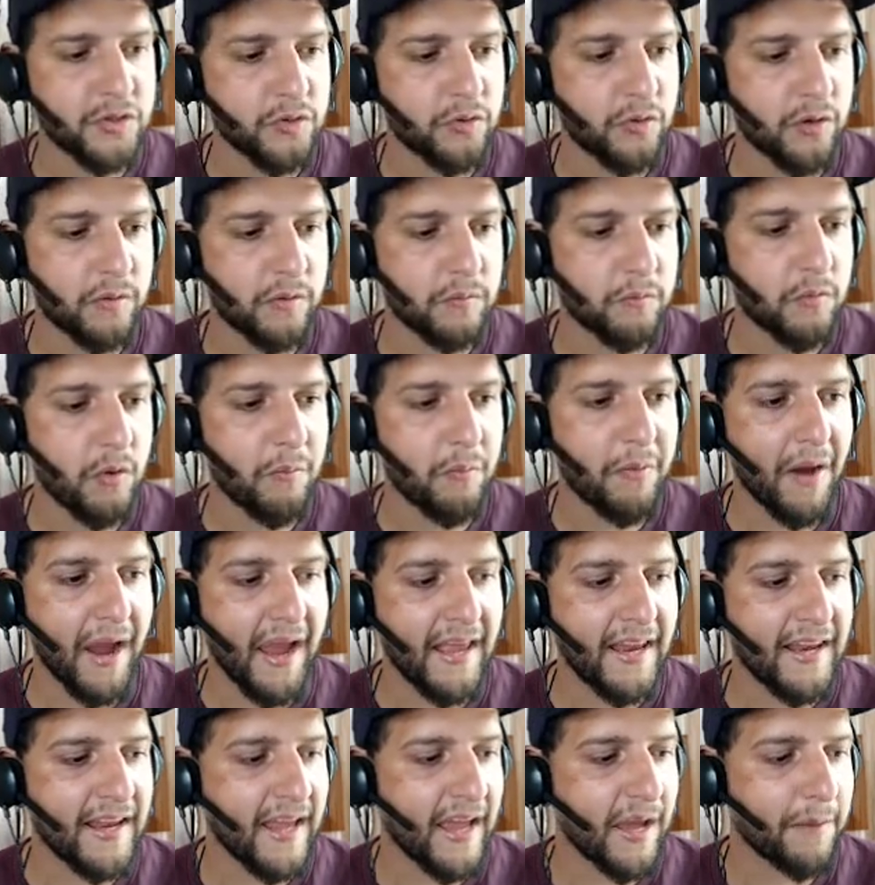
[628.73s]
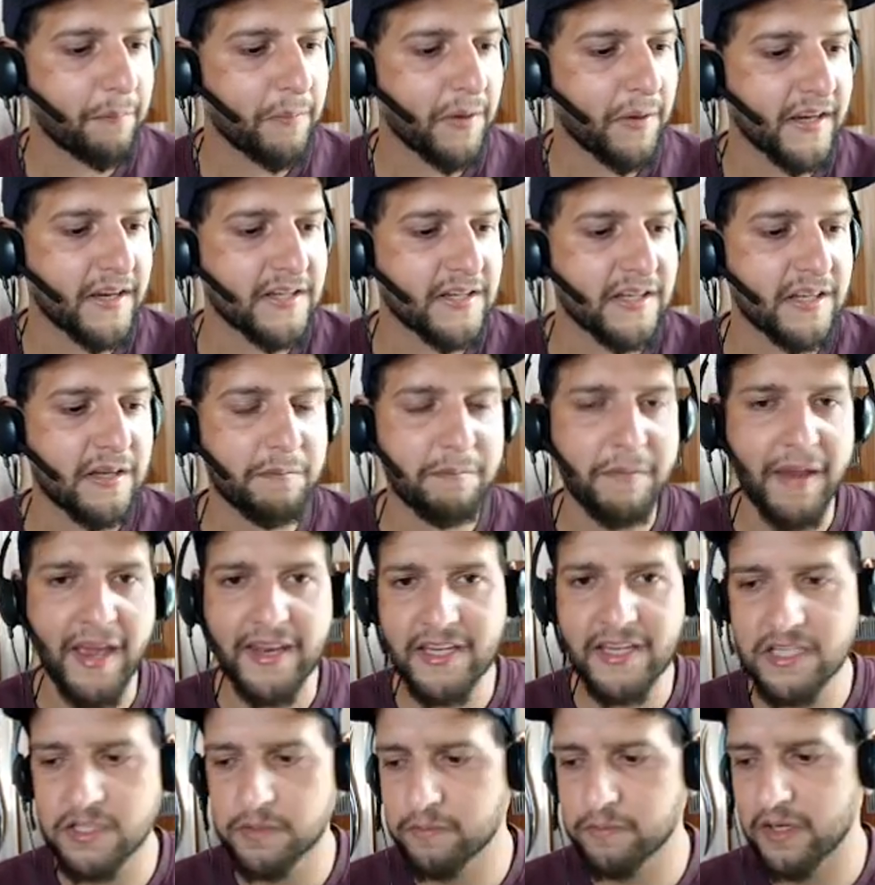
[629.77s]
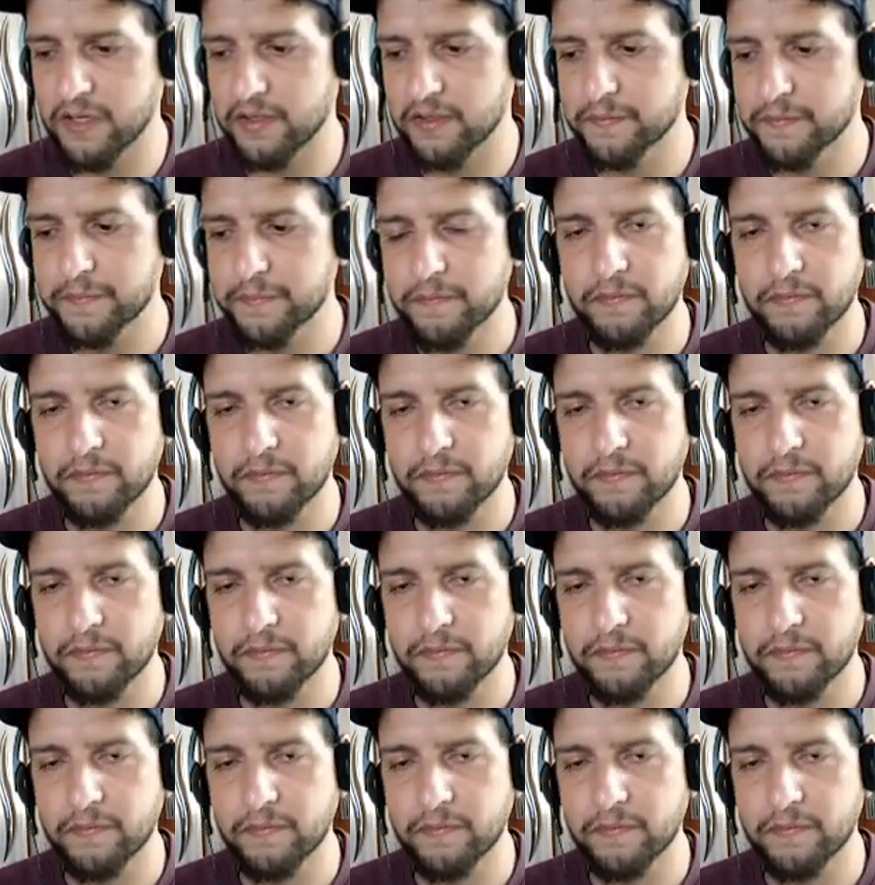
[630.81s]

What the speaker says: your Mobile Application Management.